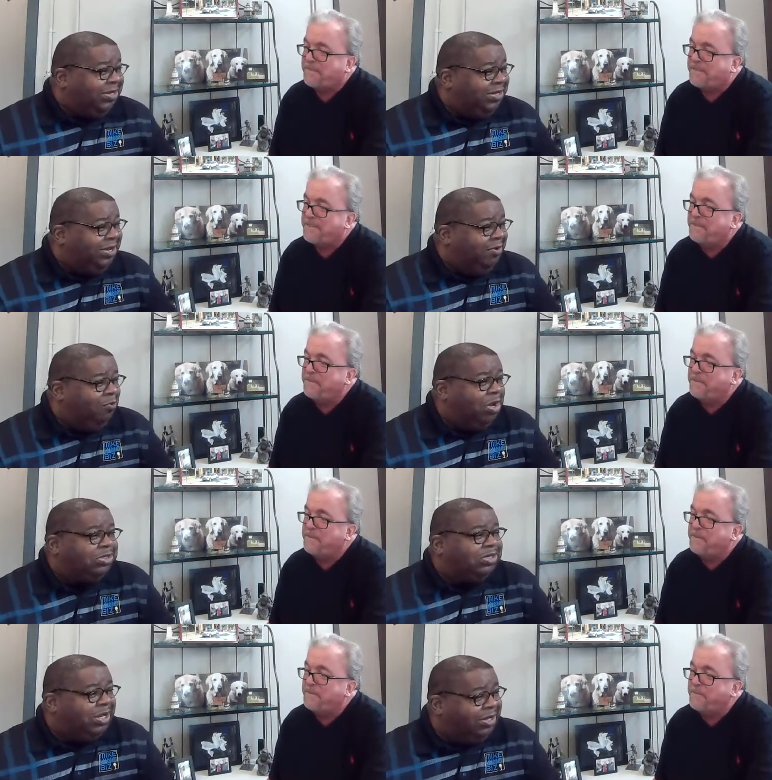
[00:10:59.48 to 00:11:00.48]
Speaker 1: idea. Why
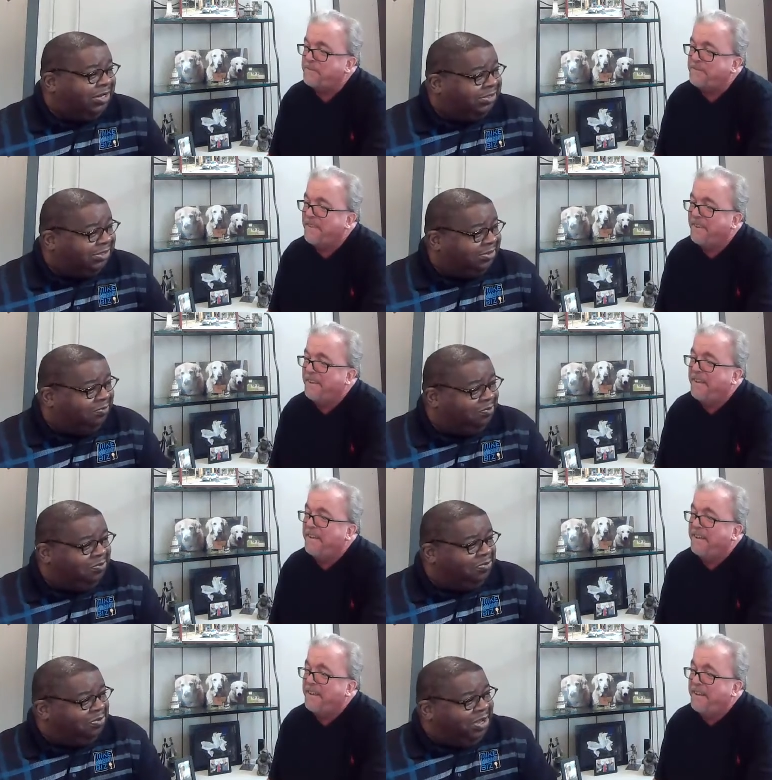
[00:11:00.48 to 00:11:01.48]
don't you take a listen?
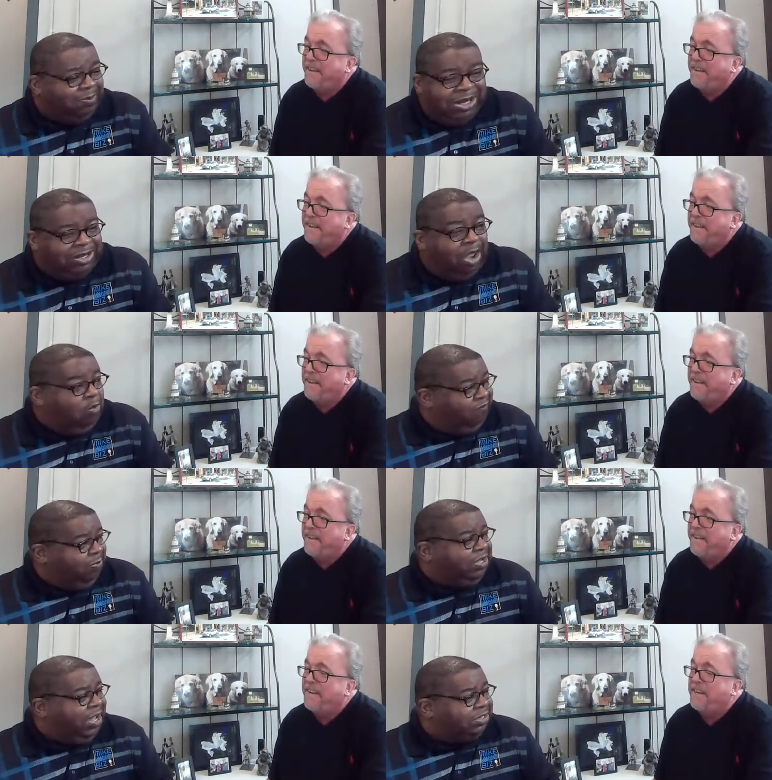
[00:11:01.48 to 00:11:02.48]
I mean, no,
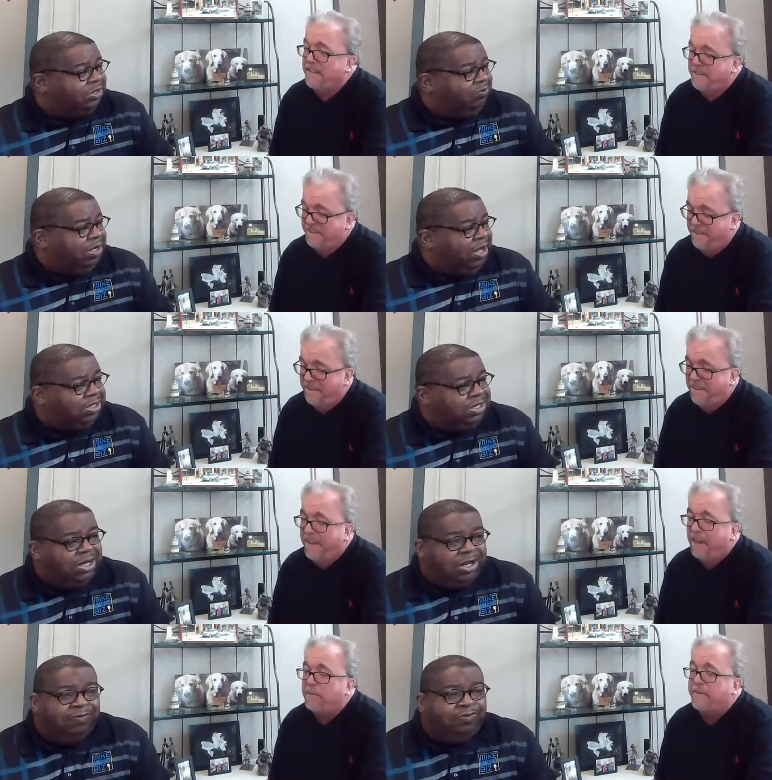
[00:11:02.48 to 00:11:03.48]
everybody has a great
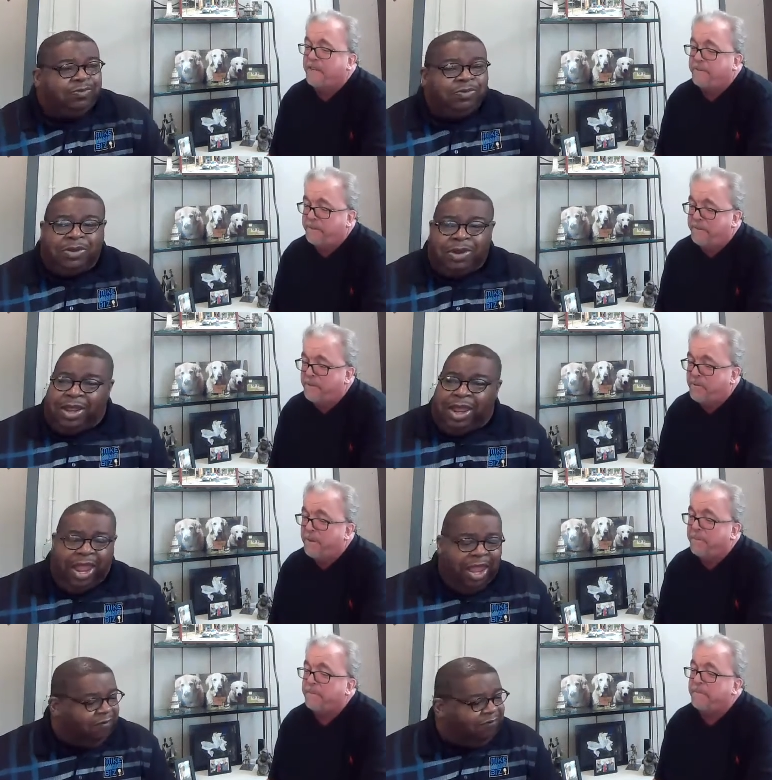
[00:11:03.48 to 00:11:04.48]
idea. Everybody's got a better
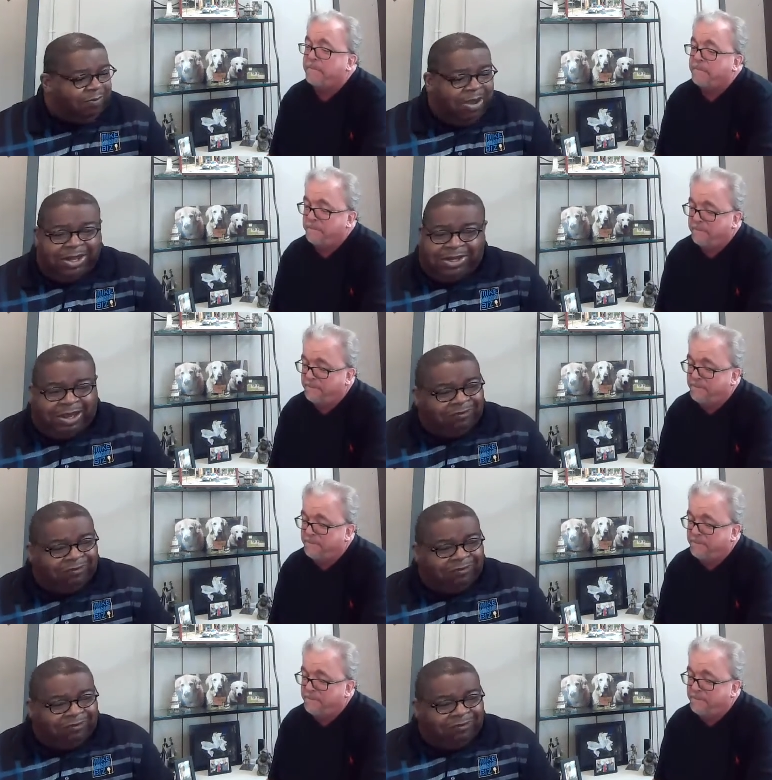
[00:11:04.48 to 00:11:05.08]
mousetrap. Everybody,